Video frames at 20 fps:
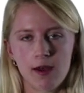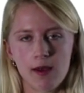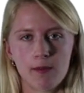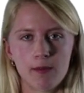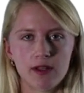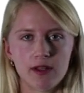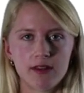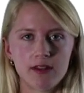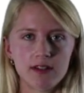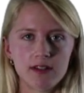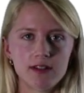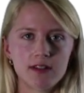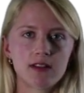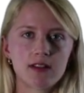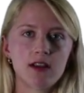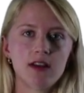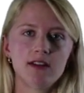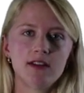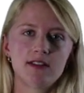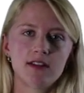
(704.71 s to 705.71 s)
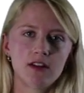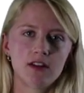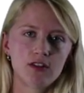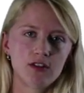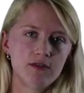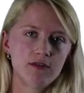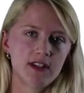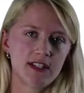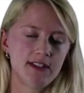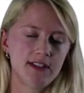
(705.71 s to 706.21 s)
But this is under
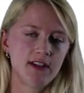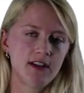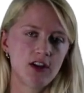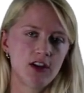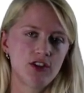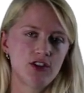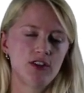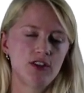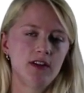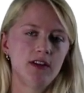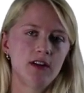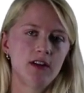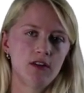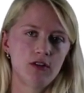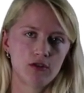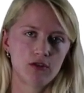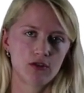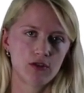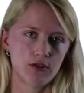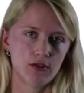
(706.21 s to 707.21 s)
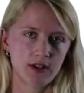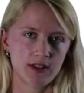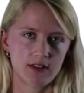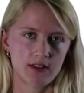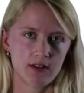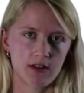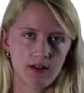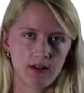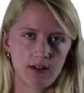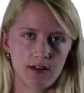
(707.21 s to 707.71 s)
investigation in an ongoing
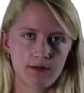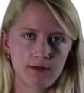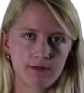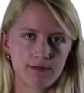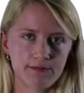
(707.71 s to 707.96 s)
study.